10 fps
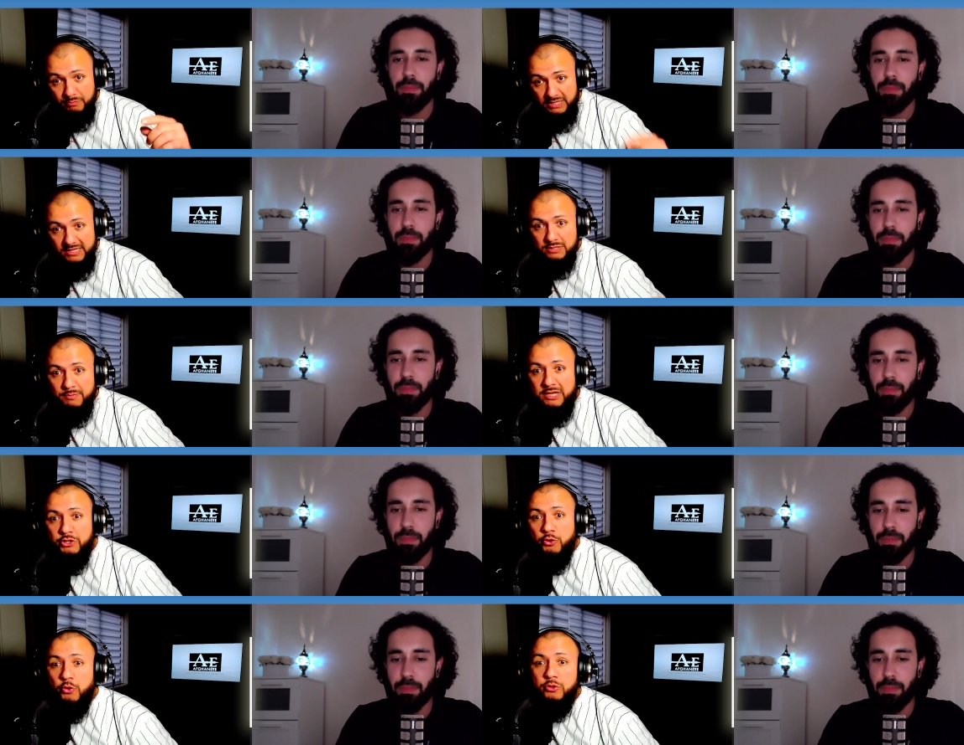Speaker 1: Please make
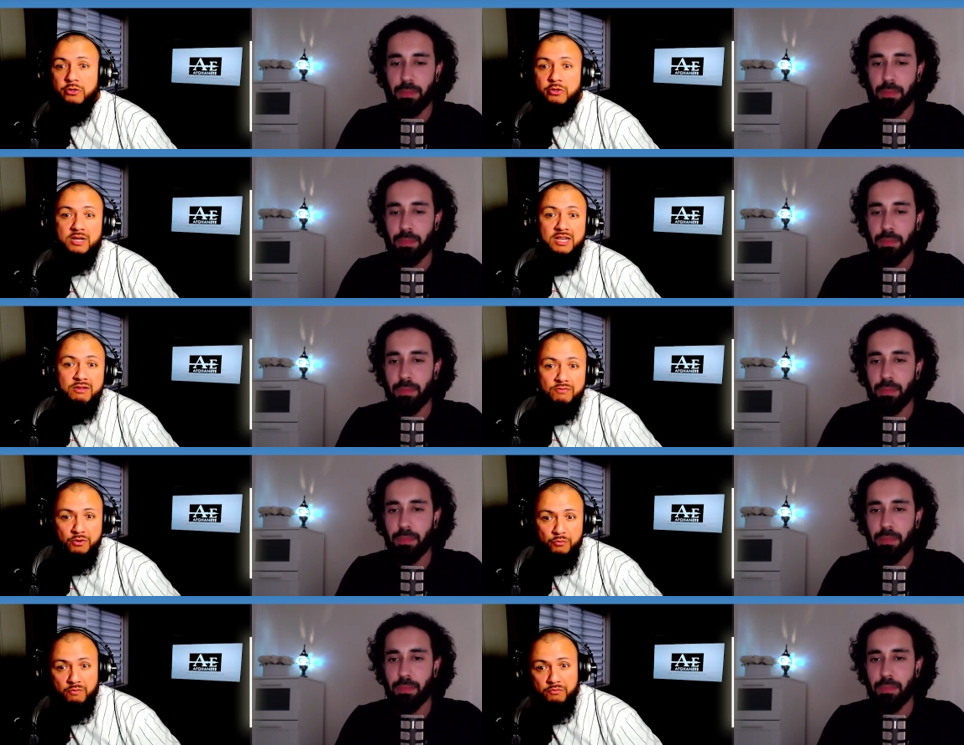sure to leave
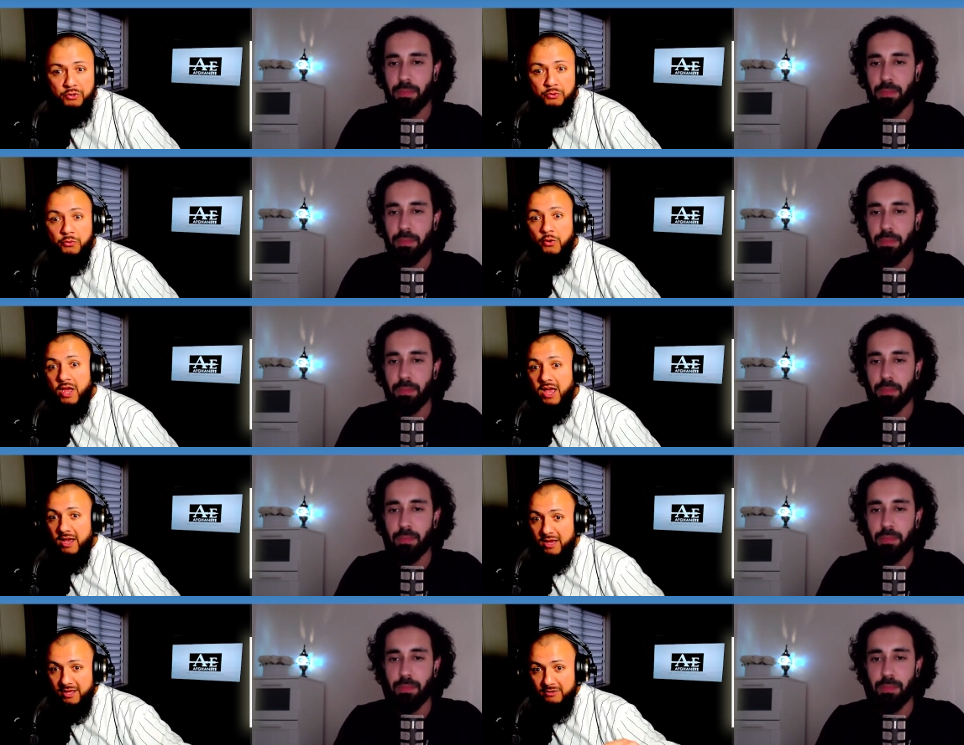a review
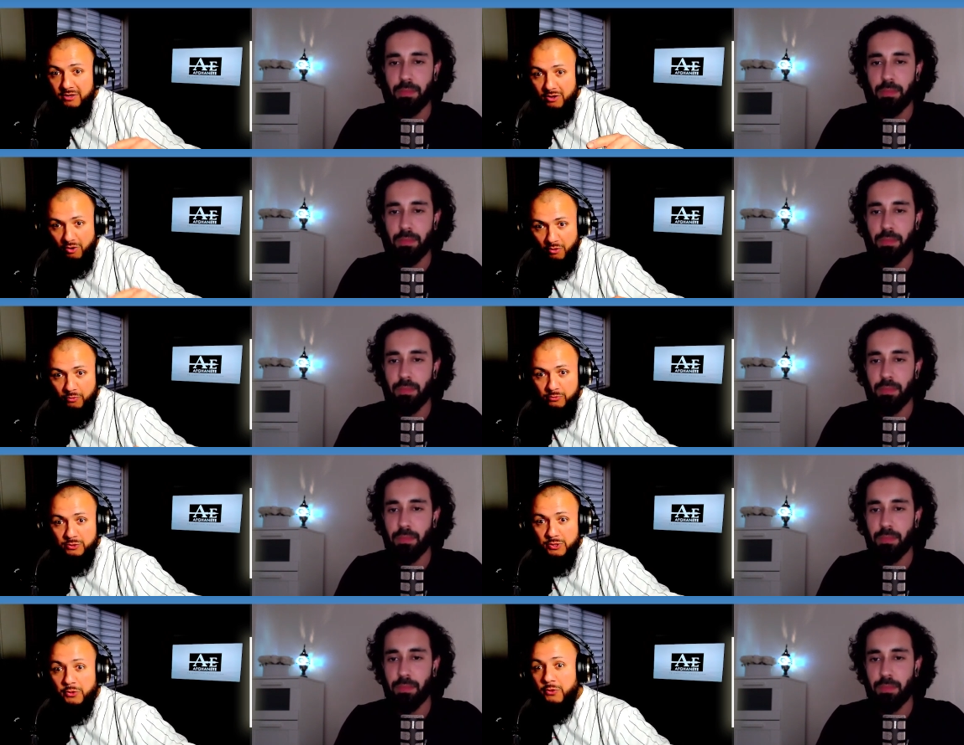and
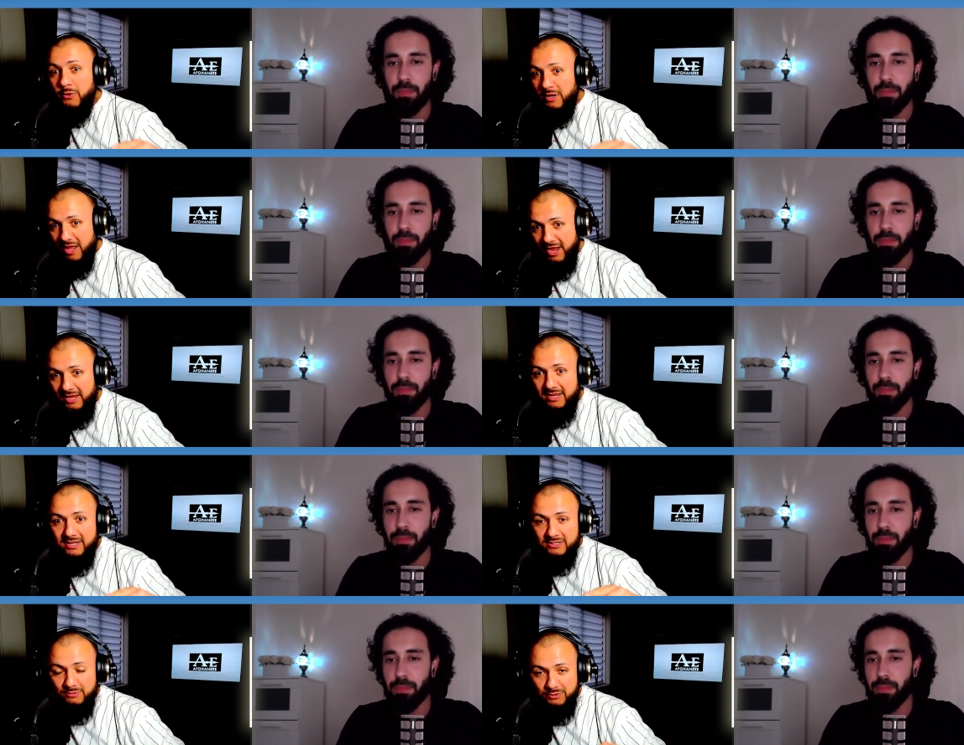also like
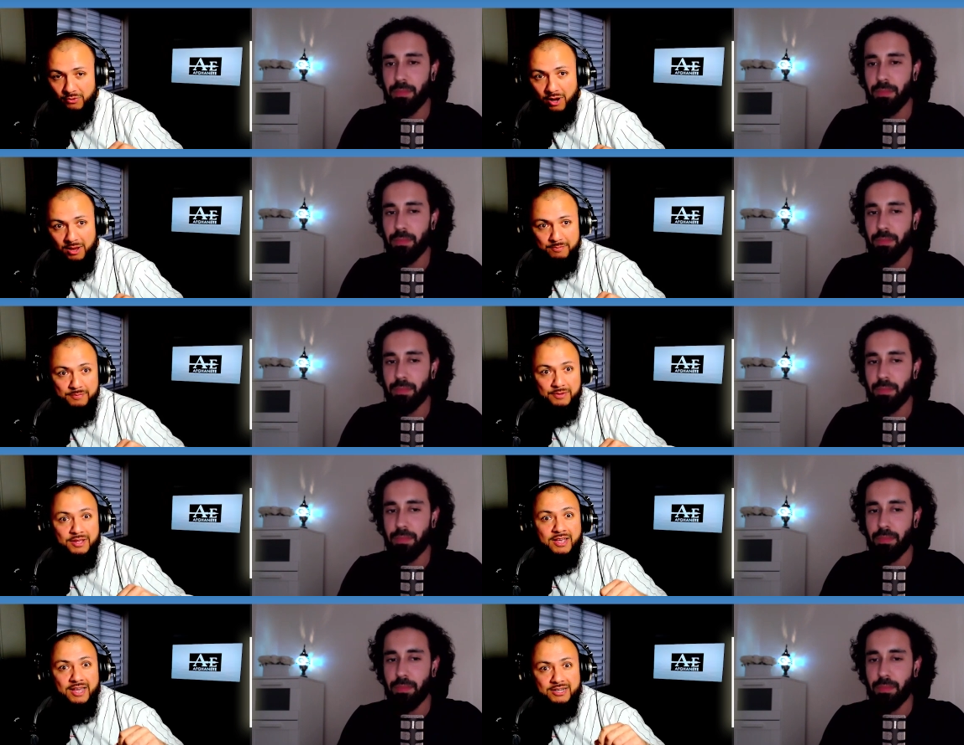and subscribe
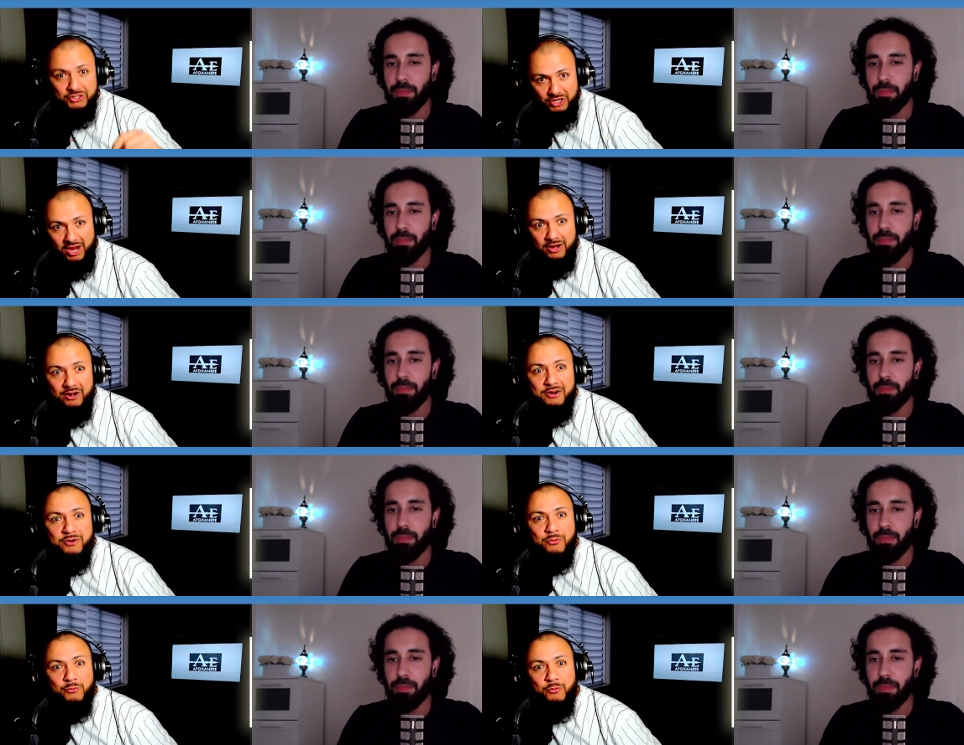and share
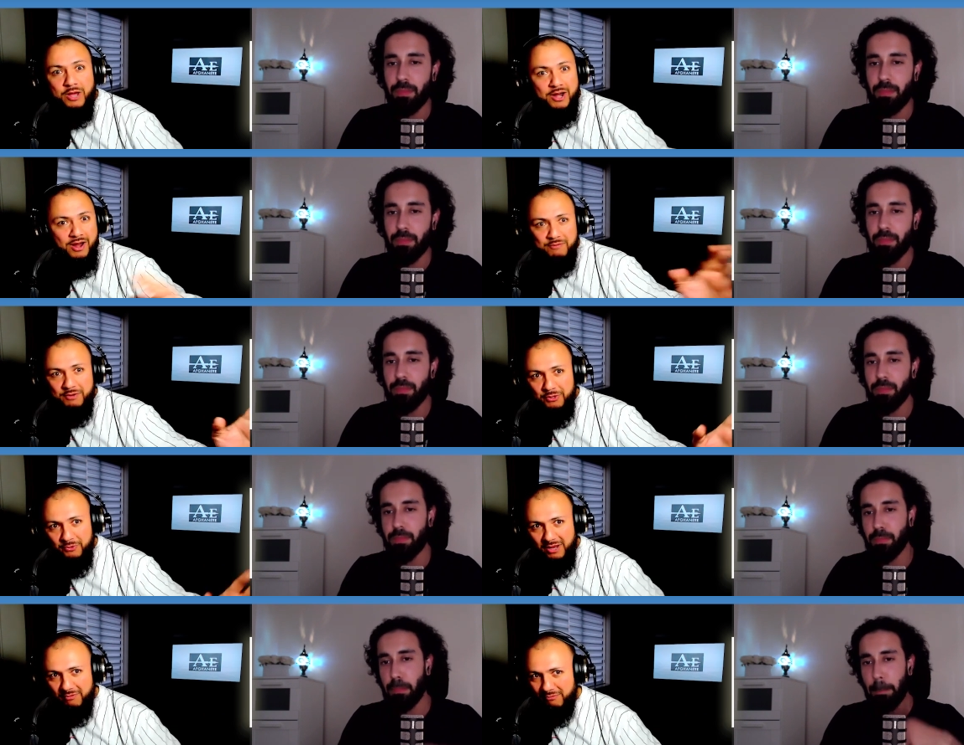wherever you
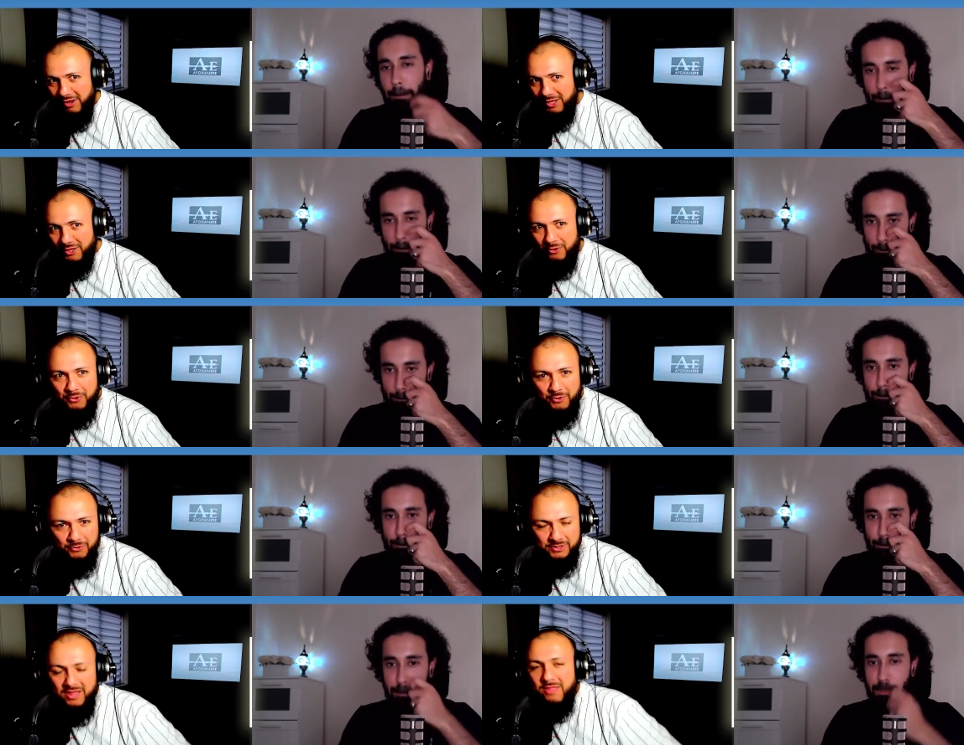can find our
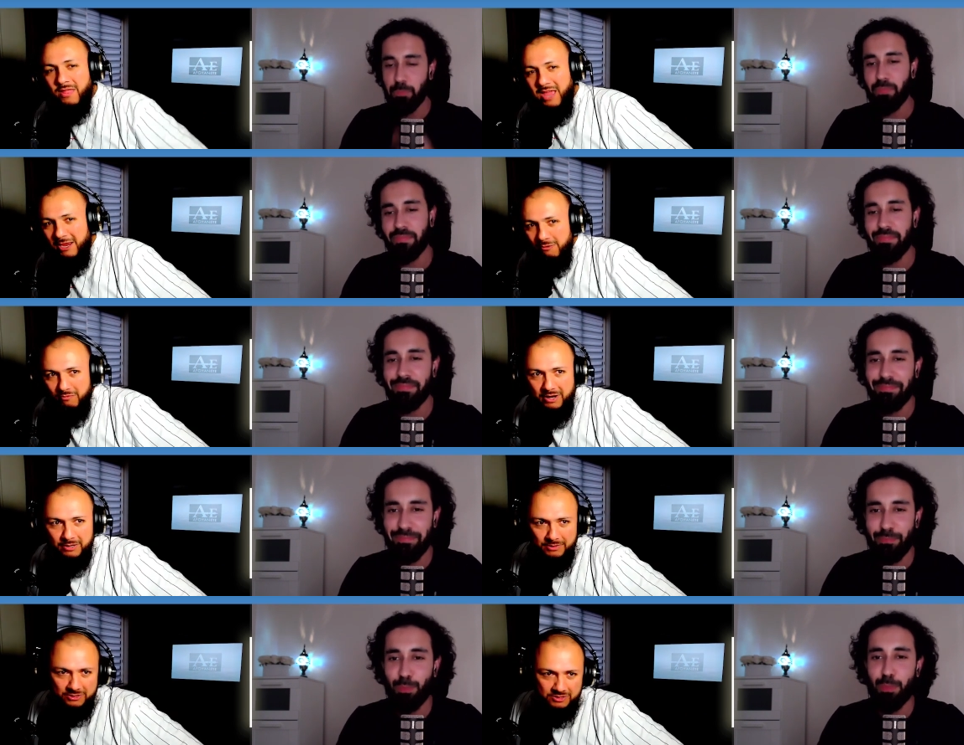content. Thank you
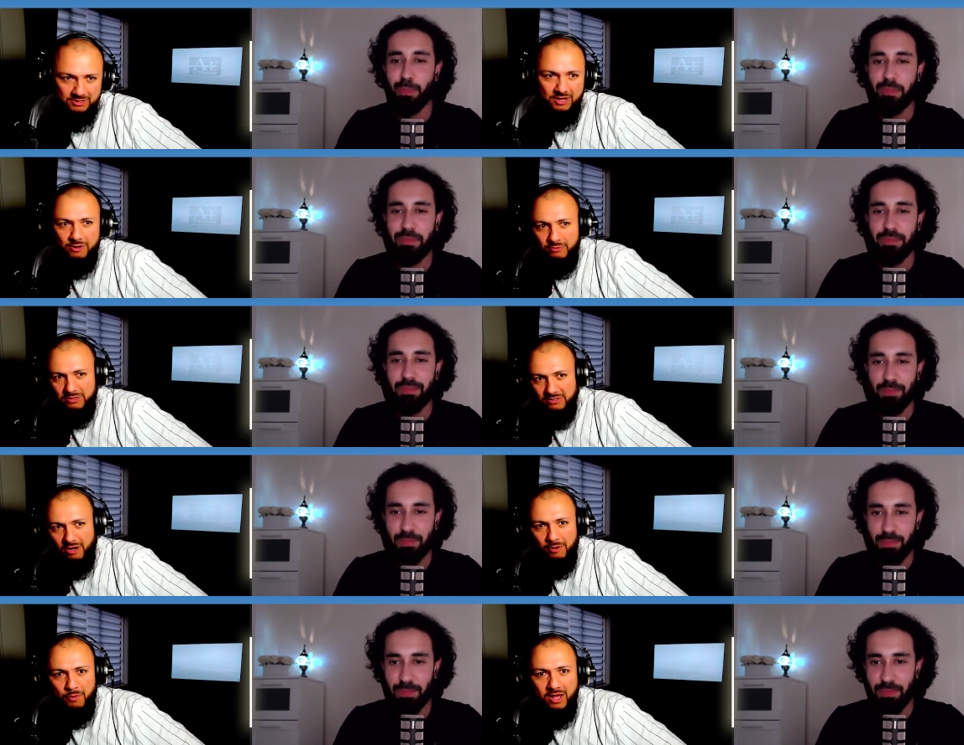very much.
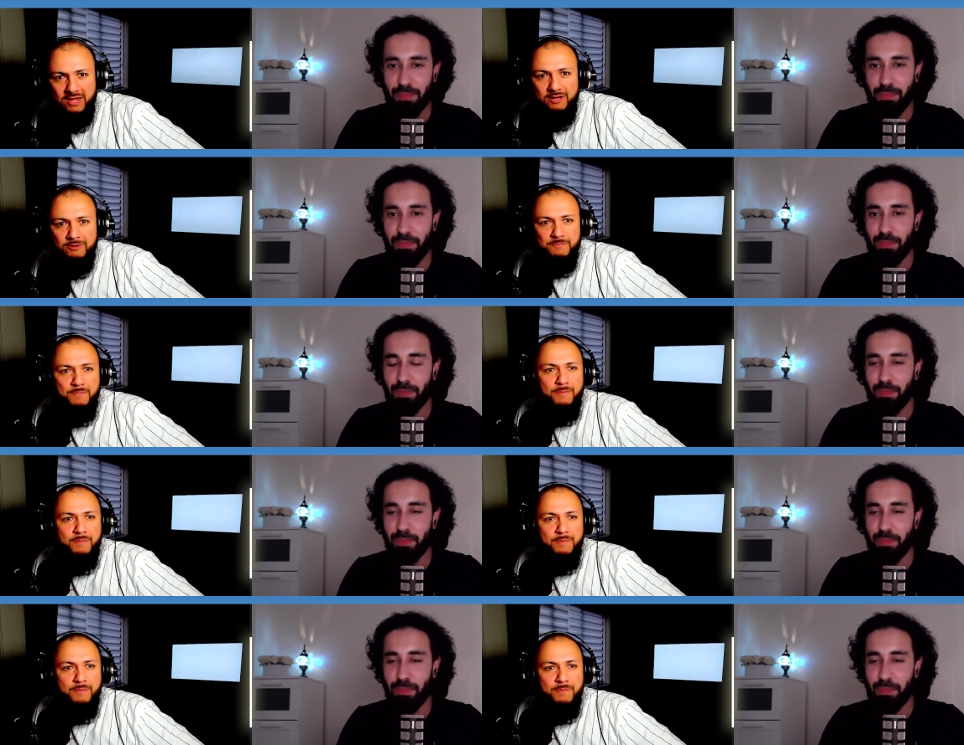Wassalamu alaikum.